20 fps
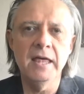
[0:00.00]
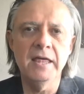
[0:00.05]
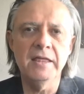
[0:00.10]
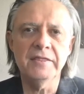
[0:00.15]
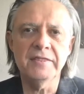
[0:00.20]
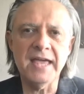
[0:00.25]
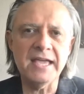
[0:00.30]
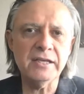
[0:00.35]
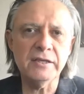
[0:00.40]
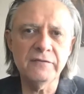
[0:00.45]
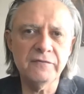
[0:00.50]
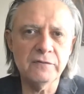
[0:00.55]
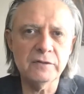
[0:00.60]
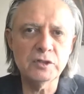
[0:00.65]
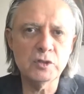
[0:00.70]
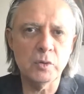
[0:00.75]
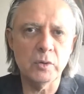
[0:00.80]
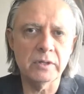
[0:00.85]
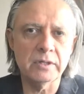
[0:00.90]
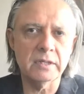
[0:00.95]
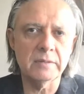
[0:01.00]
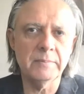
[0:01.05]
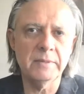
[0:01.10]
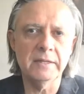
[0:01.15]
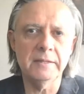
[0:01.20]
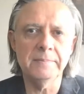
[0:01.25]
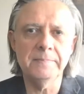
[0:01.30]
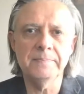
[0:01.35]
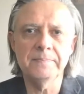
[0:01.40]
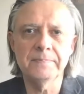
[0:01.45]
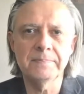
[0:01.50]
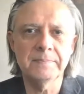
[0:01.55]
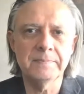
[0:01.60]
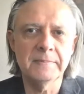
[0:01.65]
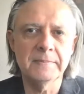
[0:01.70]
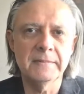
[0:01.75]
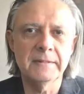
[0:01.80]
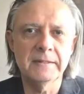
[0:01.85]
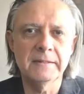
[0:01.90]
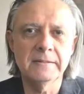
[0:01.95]
Thank you for joining me.
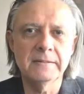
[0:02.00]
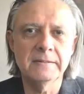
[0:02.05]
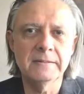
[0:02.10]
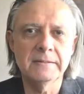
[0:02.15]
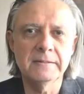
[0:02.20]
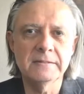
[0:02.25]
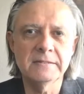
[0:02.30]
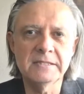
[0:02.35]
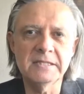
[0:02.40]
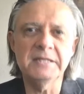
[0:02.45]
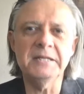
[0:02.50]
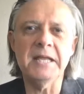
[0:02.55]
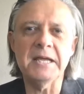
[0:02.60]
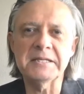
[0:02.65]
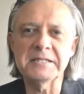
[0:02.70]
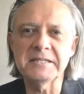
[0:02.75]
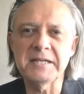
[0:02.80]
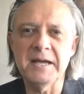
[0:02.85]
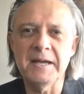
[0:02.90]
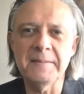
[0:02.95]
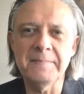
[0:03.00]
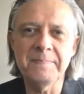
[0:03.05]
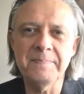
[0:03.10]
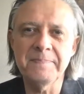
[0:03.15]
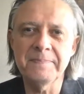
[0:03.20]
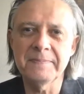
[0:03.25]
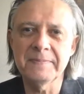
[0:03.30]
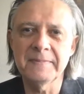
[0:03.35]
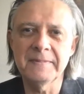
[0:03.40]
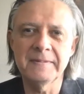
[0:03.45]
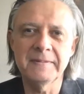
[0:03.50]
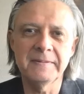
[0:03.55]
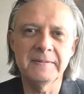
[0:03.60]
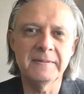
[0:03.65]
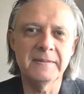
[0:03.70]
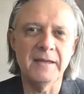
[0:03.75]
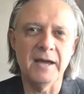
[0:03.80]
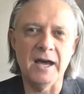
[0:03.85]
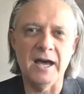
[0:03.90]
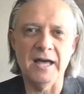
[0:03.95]
See you next time.
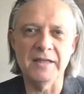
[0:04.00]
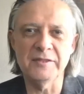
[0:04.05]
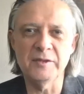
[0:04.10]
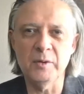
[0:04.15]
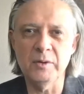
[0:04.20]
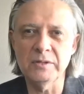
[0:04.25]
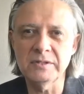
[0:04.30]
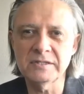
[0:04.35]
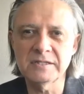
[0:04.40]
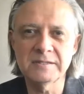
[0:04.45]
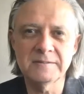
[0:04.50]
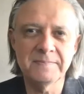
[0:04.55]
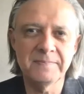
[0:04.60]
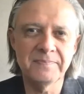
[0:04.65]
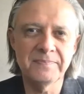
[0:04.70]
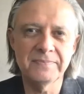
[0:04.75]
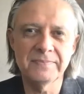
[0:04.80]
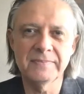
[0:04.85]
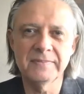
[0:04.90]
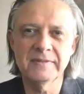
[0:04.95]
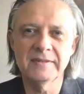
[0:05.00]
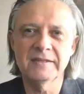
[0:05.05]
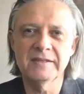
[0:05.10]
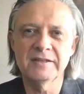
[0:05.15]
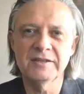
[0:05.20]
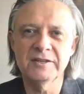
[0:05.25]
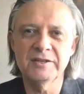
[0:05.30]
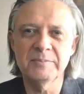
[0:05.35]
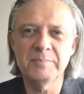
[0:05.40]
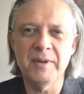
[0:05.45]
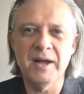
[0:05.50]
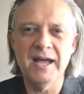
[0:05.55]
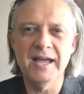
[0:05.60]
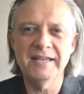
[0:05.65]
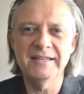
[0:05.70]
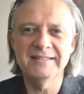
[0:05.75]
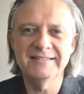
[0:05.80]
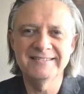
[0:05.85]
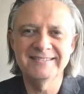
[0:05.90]
Adios. Goodbye.